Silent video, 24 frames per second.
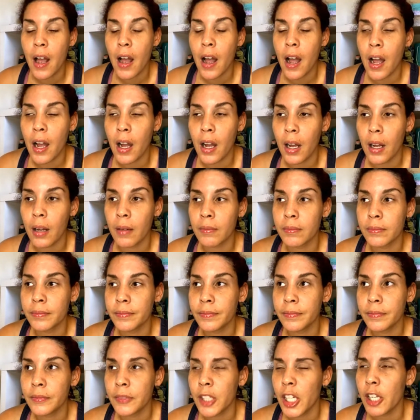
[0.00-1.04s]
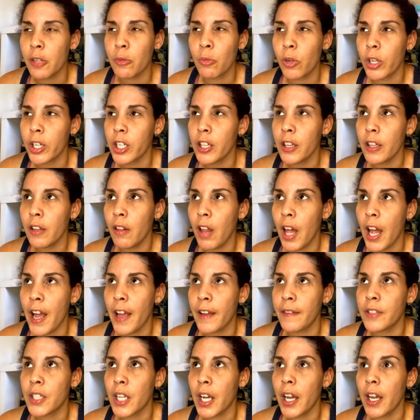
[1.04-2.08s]
In one of the
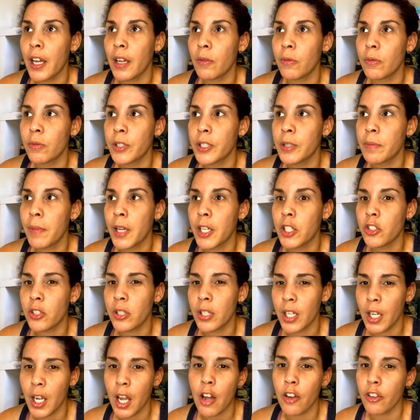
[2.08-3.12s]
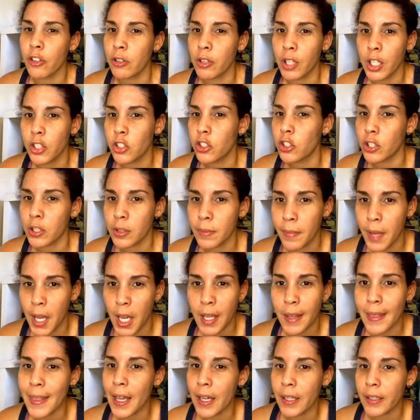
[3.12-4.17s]
lives, I was mentioning how you can just
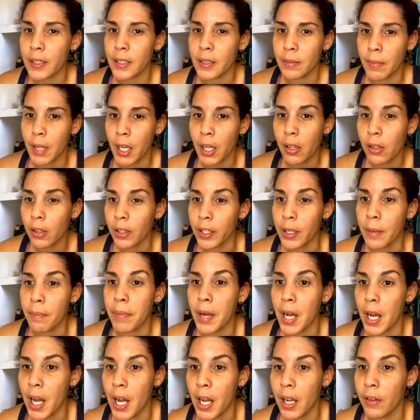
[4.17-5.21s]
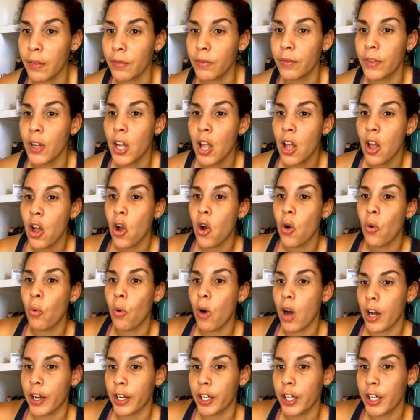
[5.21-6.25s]
make that smell in a pot of
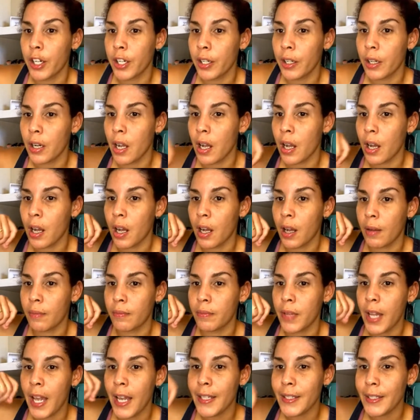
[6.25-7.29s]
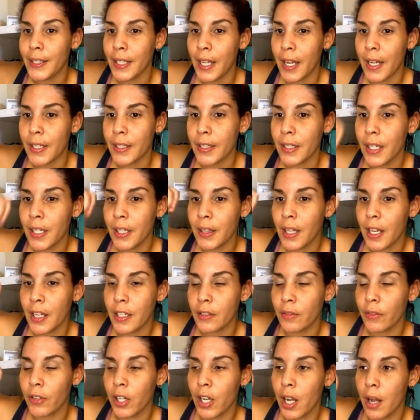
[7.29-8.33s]
water. Hey, Stacy, thanks
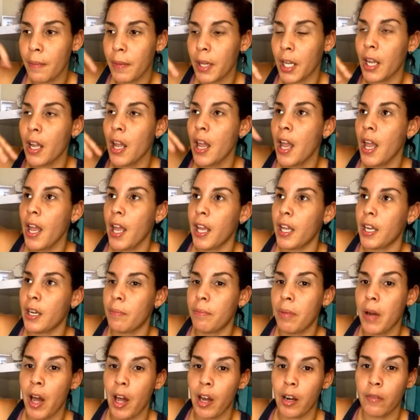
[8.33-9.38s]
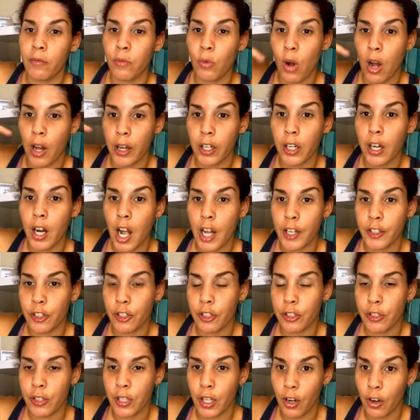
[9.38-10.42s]
for coming. In a pot of water on your
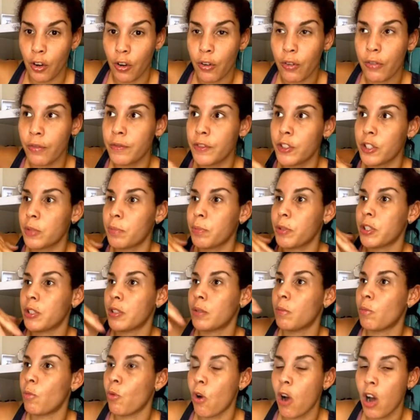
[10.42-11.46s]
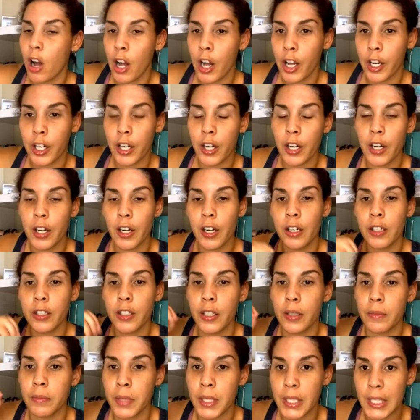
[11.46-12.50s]
stove, just put some water,
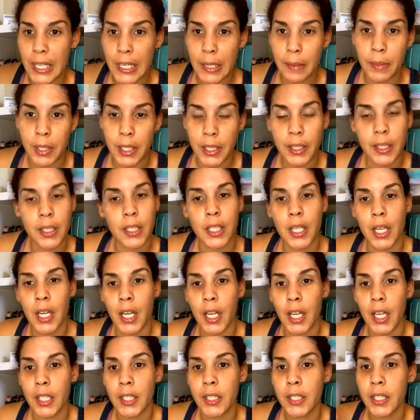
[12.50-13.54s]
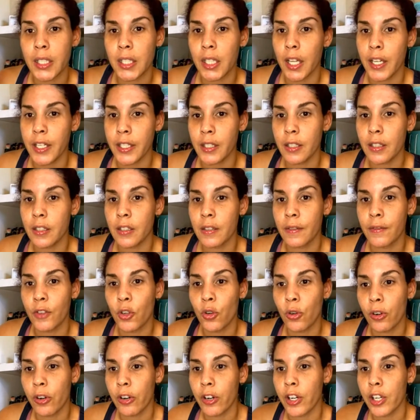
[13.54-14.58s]
some cinnamon sticks, slices of
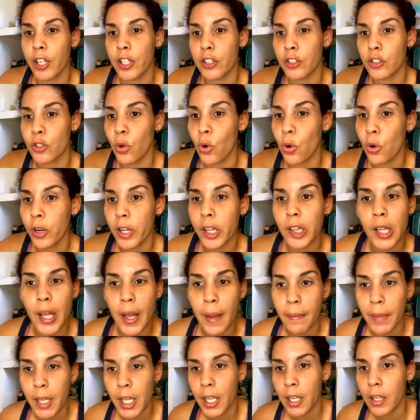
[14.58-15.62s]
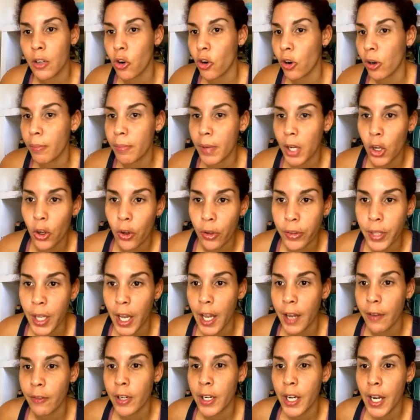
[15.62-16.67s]
orange or lemon or both.
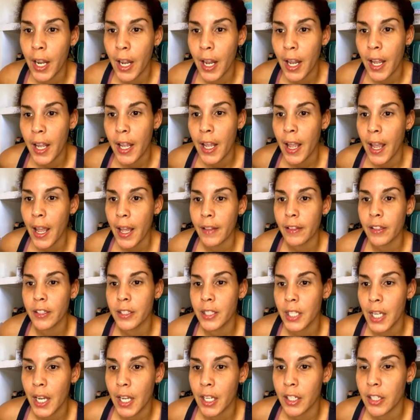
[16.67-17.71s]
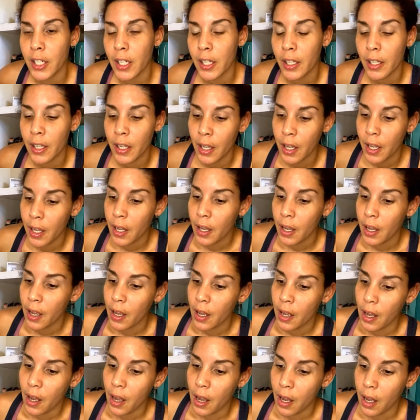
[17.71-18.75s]
Hey, Renee. Hey, LaTanya.
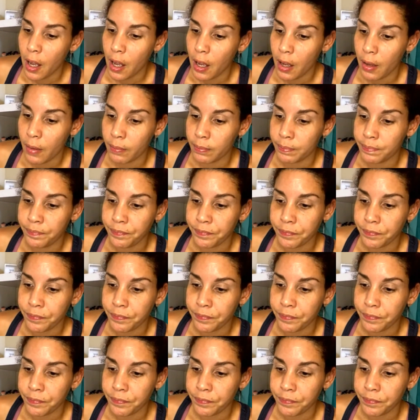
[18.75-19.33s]
And